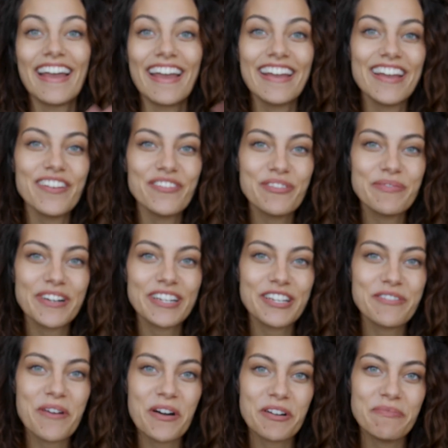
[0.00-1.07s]
Hey
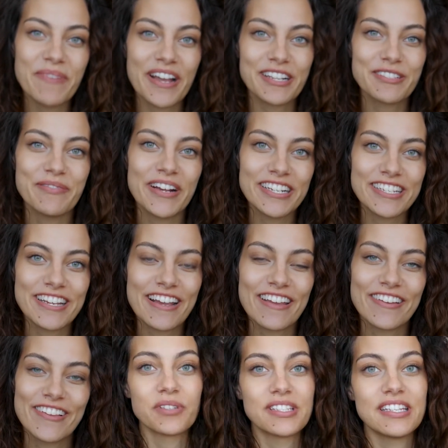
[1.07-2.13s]
everybody, welcome back to my
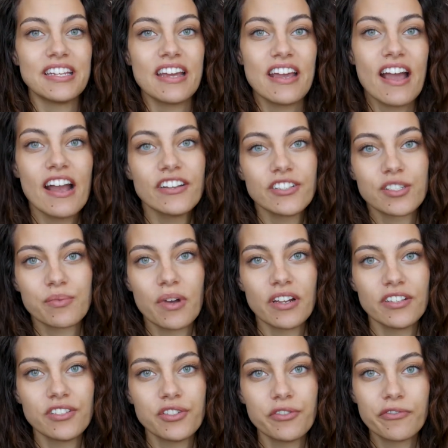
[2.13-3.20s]
channel. Today I just
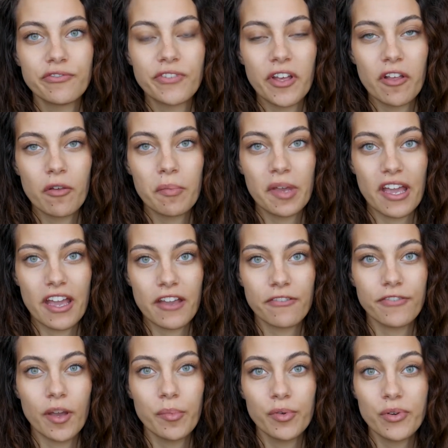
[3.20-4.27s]
wanted to film
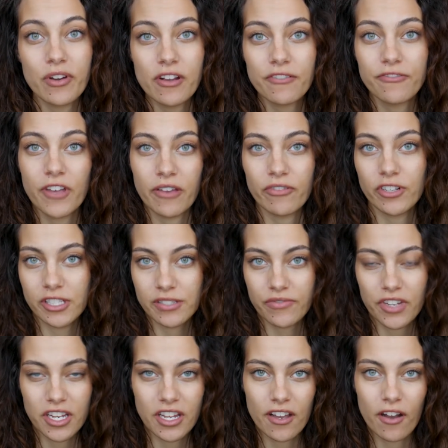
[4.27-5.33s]
a February favorites
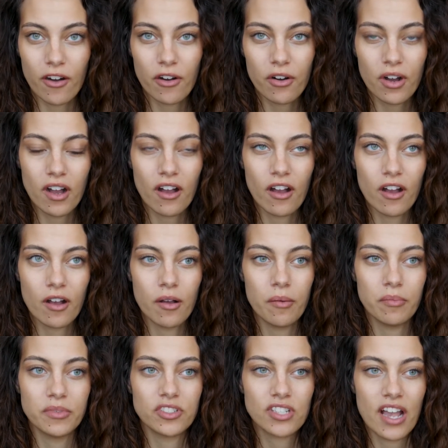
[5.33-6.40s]
video,
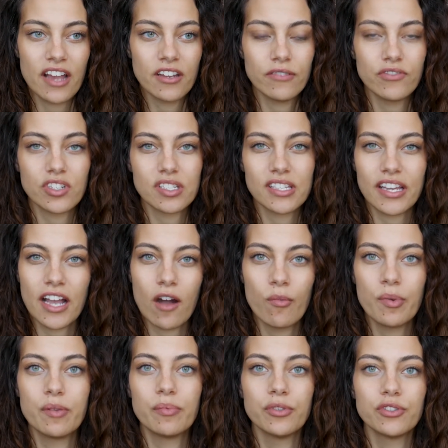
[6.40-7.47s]
um, kind of just like how
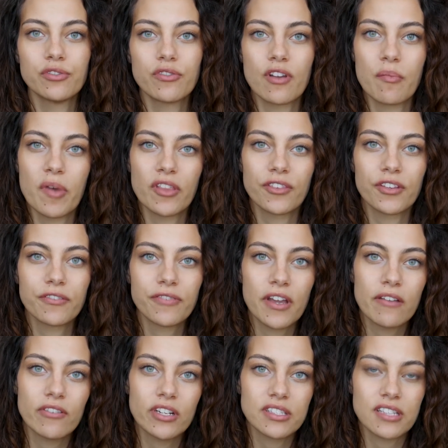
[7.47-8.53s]
people do their monthly
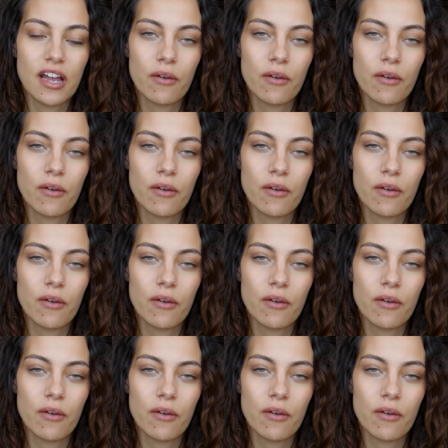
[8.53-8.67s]
favorites.